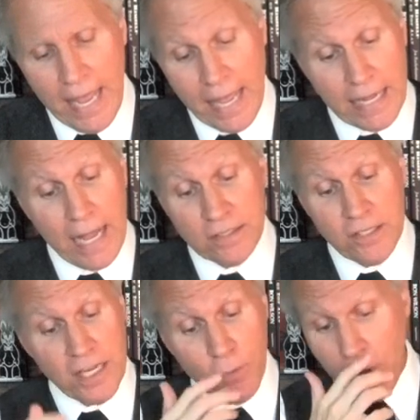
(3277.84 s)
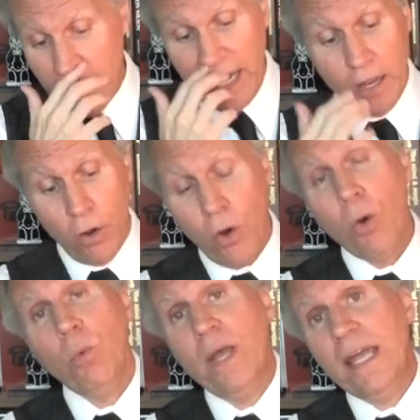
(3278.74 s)
and I'll tell you what, I
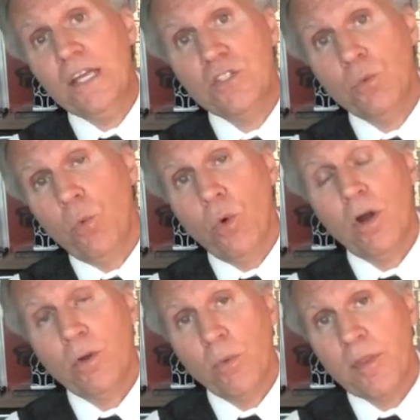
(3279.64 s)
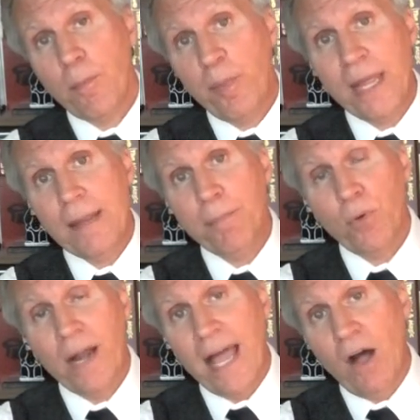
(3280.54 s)
always work with a
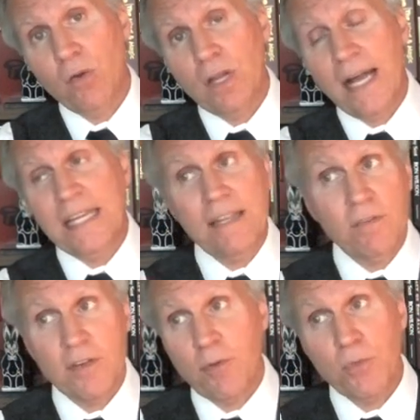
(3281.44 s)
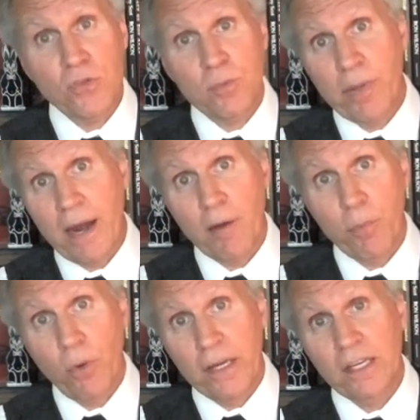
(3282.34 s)
paper outline, even if I'm using
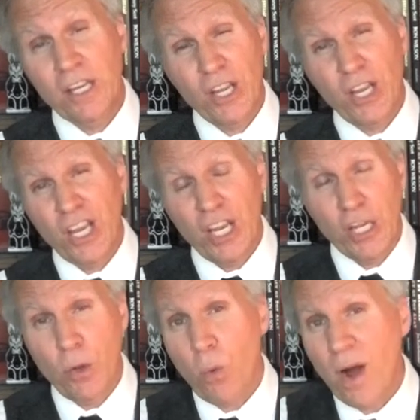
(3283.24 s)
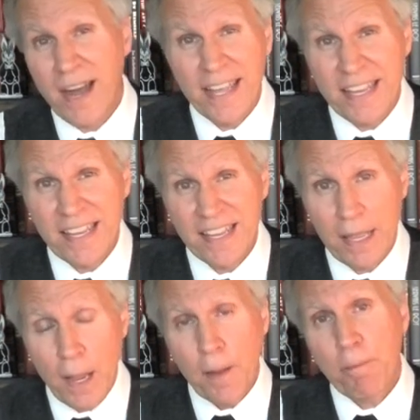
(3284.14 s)
PowerPoint. You know why?
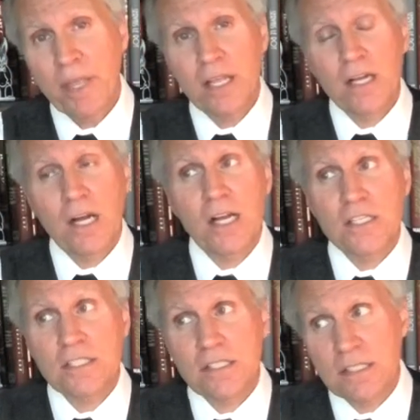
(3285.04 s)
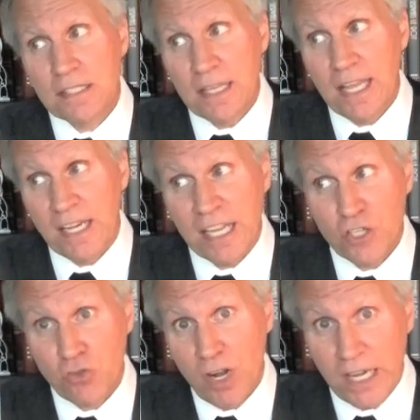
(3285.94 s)
Because
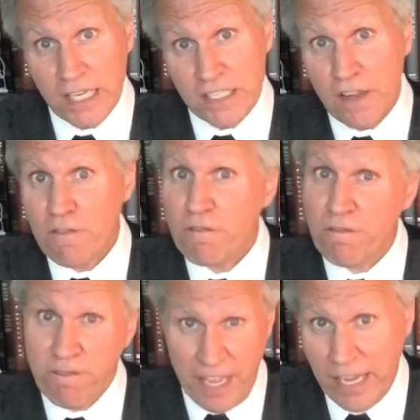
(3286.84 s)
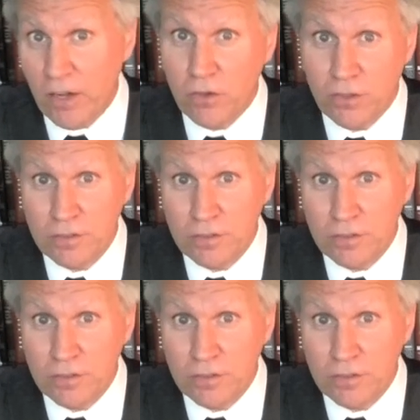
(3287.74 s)
electronics fail.